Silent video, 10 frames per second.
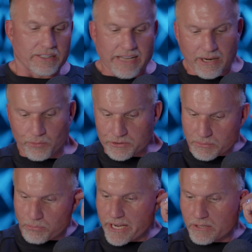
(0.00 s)
Dad was the
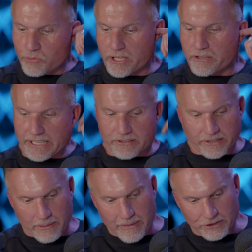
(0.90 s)
breadwinner. He
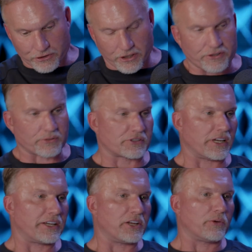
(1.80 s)
took everybody to church on
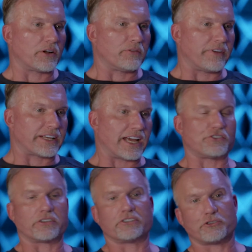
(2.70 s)
Sunday. You went on
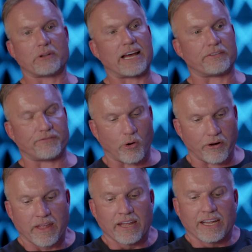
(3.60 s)
vacation July the 4th.